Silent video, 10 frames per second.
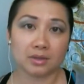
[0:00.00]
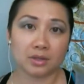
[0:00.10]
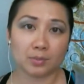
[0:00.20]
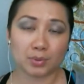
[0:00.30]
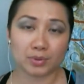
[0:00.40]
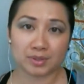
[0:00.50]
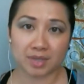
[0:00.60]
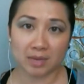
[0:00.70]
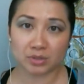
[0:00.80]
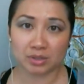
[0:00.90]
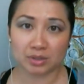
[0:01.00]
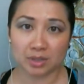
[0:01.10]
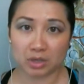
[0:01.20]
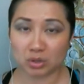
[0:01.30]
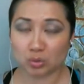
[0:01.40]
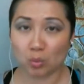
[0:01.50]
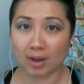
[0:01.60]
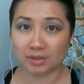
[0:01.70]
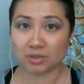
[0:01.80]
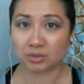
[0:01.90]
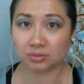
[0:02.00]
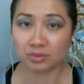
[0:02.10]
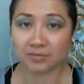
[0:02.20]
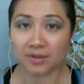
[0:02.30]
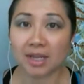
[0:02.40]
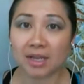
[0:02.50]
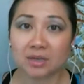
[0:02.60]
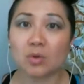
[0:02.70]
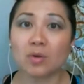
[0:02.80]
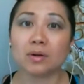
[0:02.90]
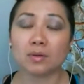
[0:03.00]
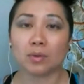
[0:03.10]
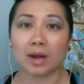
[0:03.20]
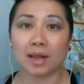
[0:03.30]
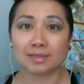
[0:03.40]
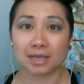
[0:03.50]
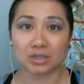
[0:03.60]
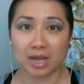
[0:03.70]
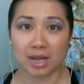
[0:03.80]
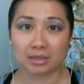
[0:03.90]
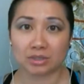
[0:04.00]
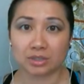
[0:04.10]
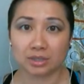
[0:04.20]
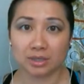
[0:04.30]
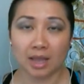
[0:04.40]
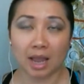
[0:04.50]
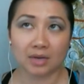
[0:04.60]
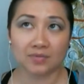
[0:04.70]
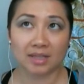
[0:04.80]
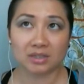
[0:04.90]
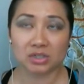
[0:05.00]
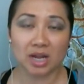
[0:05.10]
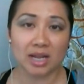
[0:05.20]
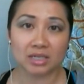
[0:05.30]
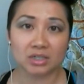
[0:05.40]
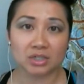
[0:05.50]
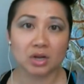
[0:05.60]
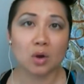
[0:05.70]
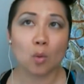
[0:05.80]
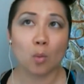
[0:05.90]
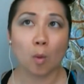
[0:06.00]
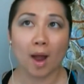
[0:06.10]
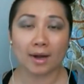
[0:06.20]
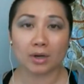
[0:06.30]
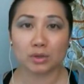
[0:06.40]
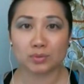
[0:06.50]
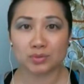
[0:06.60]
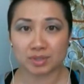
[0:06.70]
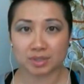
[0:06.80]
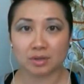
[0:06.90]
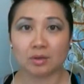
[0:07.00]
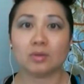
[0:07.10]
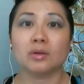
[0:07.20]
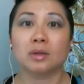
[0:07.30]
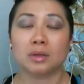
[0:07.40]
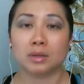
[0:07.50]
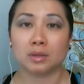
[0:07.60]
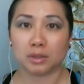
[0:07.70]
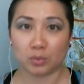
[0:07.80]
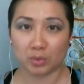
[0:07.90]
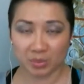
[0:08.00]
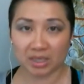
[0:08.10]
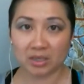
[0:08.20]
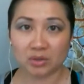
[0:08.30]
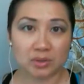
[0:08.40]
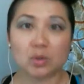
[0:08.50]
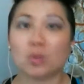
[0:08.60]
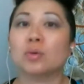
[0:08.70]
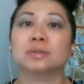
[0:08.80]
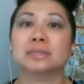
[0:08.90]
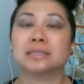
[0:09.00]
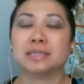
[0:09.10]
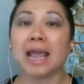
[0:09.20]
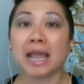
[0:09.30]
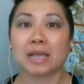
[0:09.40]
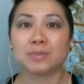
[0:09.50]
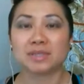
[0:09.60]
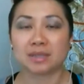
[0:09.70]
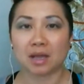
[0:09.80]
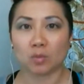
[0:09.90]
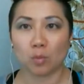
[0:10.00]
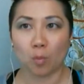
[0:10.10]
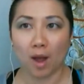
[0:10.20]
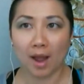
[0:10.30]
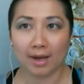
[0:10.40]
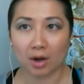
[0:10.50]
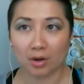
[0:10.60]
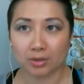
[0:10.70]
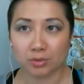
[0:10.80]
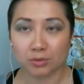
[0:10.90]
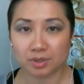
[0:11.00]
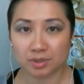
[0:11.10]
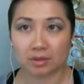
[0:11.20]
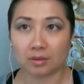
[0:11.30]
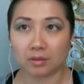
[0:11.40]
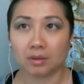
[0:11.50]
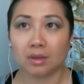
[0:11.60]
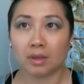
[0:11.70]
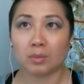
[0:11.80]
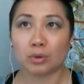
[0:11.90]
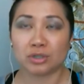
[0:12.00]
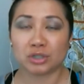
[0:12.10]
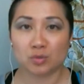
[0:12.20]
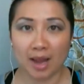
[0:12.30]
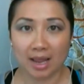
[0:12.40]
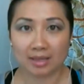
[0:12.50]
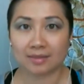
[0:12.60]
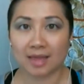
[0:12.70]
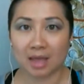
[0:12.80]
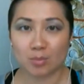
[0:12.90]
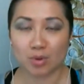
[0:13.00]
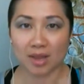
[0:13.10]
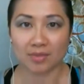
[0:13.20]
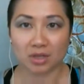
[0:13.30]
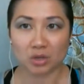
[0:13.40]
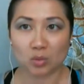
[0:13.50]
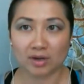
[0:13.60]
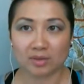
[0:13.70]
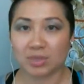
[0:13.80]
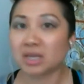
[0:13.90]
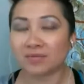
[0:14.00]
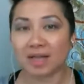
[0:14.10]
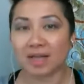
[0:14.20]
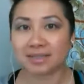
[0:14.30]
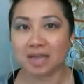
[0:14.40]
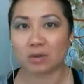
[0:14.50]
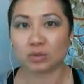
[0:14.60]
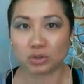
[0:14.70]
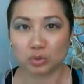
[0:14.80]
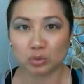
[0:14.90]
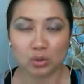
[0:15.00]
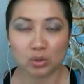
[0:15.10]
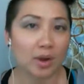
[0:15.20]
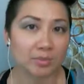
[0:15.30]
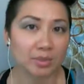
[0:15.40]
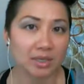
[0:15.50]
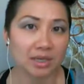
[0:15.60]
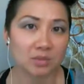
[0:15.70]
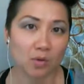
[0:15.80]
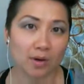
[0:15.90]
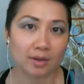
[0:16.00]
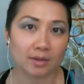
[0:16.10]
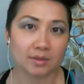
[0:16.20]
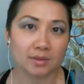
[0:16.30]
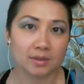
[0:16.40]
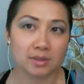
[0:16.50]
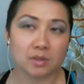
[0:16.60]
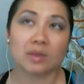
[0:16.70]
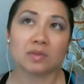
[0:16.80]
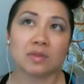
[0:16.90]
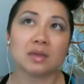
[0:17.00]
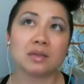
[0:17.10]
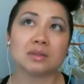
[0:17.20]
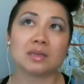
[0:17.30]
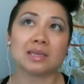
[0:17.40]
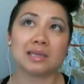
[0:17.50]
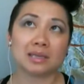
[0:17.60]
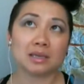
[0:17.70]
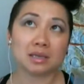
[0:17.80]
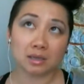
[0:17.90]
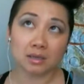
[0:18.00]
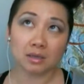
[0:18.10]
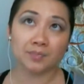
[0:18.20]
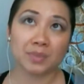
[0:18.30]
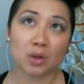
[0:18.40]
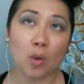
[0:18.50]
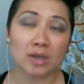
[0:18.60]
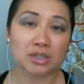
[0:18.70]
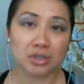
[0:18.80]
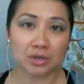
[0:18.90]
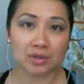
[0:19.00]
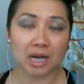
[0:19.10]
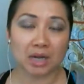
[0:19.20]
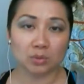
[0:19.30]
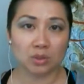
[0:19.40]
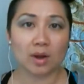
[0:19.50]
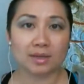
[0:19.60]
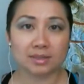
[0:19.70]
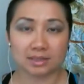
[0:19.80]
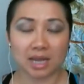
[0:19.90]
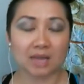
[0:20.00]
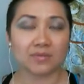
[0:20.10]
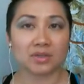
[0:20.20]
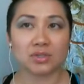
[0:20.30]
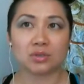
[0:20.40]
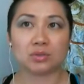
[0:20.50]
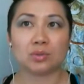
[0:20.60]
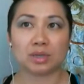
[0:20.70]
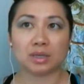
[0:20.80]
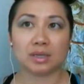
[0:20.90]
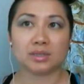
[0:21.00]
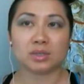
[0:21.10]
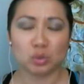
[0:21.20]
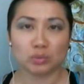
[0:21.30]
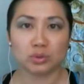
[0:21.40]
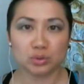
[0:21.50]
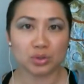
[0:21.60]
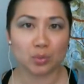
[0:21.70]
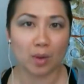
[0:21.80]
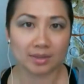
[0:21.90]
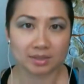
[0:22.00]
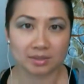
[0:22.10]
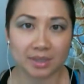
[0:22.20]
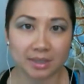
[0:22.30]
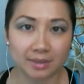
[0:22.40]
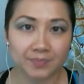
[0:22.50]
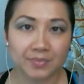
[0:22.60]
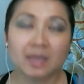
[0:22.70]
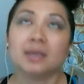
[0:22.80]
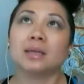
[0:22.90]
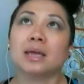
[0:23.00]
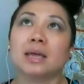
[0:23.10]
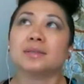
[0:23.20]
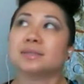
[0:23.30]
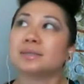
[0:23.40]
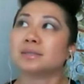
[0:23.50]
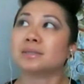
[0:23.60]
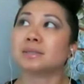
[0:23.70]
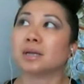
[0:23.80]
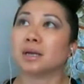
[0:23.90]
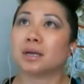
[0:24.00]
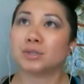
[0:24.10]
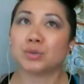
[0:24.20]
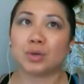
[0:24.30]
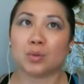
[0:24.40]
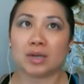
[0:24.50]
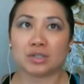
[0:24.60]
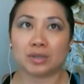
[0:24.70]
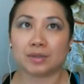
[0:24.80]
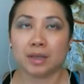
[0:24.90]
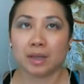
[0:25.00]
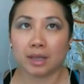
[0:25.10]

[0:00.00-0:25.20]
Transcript: the perception that you want to convey anymore, or has that changed? And if that's changed, why are you still, repeating those old tapes? Why are you still portraying that brand that you want to be if that's not really who you want to be anymore? So I think the key question here that I really want us to dive into is, who do you want to be? And this isn't a trick question.